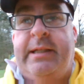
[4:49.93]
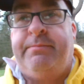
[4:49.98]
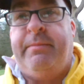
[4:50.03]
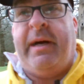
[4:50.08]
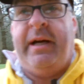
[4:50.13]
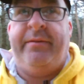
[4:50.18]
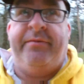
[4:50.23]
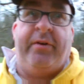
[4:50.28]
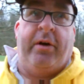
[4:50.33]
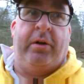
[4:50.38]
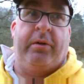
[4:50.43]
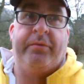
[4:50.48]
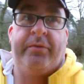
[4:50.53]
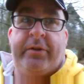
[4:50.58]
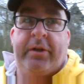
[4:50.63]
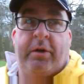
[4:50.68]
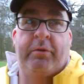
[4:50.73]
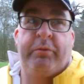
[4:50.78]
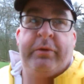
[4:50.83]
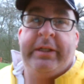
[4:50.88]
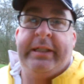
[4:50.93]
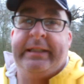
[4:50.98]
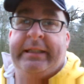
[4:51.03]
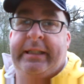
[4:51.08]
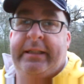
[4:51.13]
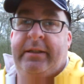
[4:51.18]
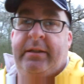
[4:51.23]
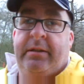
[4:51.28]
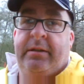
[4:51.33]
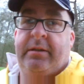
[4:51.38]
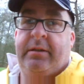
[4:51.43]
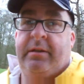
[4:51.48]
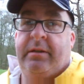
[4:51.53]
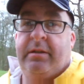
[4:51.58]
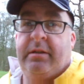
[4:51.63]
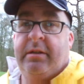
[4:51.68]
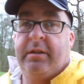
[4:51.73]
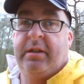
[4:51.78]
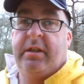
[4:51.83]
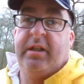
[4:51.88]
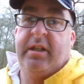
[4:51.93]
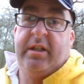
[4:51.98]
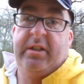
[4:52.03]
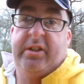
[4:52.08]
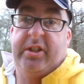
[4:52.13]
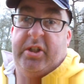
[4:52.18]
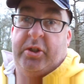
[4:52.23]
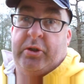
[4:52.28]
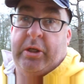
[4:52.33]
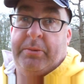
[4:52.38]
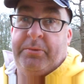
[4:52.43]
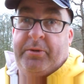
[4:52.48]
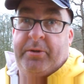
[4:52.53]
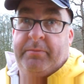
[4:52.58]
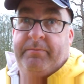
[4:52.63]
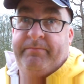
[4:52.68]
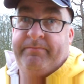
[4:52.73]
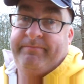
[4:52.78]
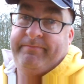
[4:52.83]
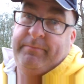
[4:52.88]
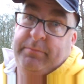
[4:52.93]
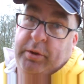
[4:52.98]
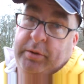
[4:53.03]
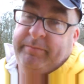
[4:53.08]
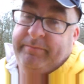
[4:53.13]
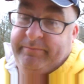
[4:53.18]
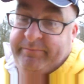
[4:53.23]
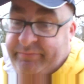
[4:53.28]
my fault for not reading the description. But